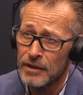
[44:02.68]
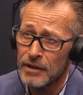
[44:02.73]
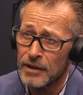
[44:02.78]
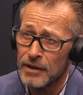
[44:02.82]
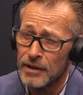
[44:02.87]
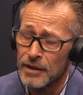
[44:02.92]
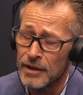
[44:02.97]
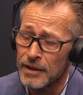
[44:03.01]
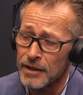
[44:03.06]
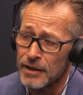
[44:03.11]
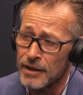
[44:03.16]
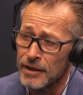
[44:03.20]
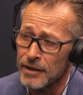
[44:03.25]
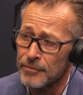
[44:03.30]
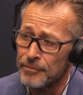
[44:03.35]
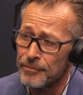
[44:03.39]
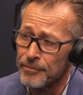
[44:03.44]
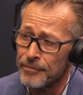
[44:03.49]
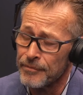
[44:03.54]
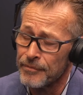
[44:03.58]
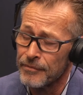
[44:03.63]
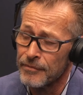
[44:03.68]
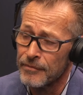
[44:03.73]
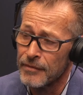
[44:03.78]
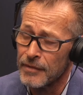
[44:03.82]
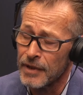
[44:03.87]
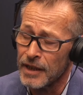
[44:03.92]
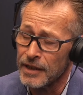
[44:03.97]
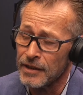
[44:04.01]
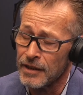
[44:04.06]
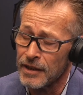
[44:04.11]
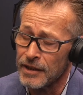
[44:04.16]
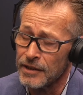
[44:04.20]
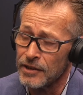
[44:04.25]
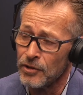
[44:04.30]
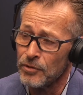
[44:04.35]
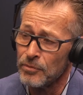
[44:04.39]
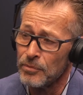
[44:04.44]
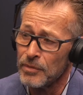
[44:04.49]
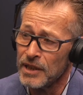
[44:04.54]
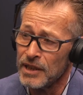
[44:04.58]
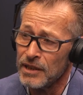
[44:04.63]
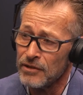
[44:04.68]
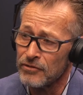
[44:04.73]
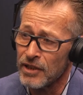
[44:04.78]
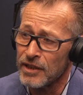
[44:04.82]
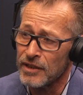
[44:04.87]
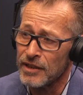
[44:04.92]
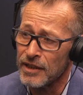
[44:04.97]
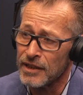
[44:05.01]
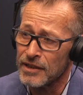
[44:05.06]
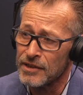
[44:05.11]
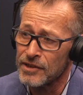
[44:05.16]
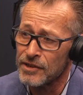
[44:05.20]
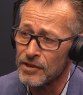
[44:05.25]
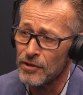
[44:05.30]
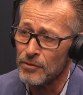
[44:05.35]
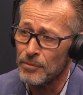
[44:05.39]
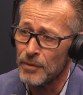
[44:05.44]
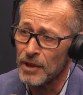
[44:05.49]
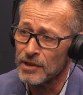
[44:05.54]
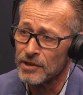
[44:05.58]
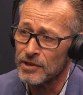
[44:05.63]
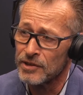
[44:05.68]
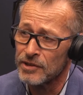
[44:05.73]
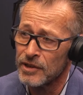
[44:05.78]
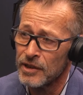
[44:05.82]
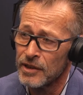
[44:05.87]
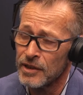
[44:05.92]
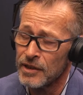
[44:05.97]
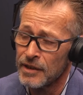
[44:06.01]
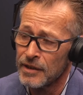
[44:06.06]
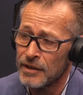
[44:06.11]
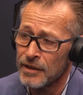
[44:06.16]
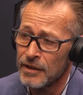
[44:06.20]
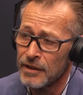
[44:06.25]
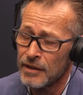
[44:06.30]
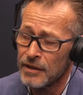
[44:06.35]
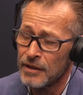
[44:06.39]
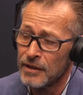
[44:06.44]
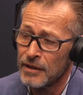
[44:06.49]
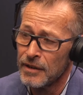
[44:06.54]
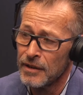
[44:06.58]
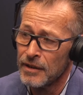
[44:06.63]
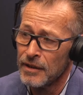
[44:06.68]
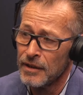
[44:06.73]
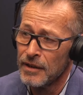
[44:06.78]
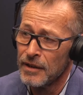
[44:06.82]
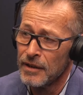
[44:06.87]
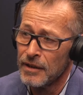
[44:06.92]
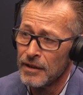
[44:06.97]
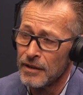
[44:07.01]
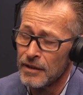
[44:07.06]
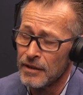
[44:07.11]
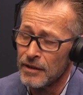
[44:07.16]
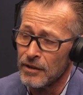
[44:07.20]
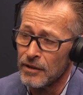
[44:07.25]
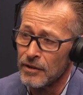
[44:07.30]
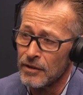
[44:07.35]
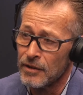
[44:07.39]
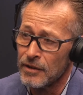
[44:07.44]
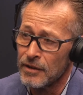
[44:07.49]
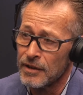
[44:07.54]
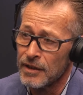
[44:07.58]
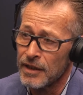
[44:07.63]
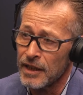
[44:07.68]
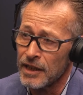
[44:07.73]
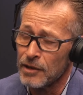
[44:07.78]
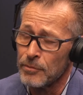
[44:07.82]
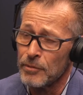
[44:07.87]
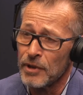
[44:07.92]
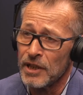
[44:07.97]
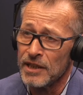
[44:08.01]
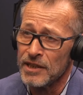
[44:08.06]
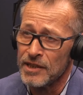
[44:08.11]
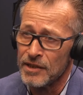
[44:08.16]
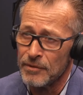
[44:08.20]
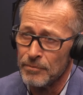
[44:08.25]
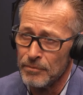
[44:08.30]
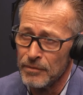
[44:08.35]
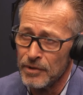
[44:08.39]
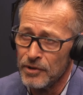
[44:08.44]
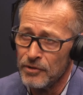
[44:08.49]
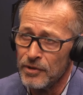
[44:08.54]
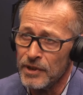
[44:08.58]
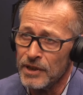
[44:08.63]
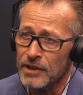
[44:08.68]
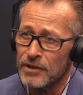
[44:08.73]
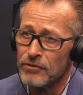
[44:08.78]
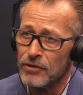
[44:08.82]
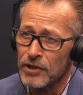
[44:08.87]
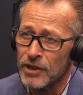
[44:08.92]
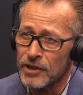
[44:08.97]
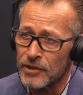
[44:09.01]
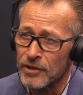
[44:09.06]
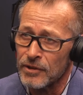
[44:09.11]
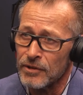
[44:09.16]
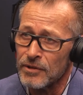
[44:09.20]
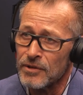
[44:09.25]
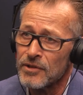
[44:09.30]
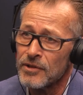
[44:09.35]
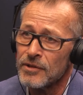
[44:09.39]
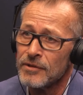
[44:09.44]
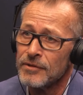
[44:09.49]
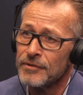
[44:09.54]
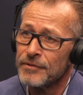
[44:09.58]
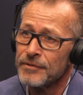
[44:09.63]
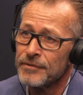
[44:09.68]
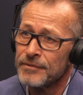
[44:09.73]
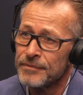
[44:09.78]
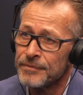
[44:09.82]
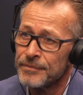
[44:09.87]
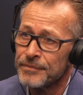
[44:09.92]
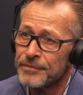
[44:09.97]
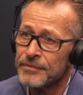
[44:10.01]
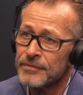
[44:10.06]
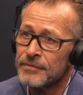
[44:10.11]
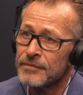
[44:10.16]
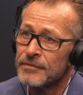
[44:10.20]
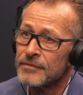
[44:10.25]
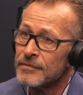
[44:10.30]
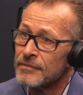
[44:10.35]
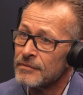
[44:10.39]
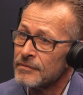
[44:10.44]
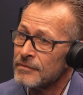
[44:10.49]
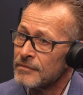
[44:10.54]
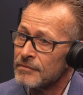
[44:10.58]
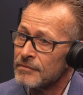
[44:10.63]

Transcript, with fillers: Um, I, I don't believe that there is so much how cannibalism between the verticals. Oh, oh.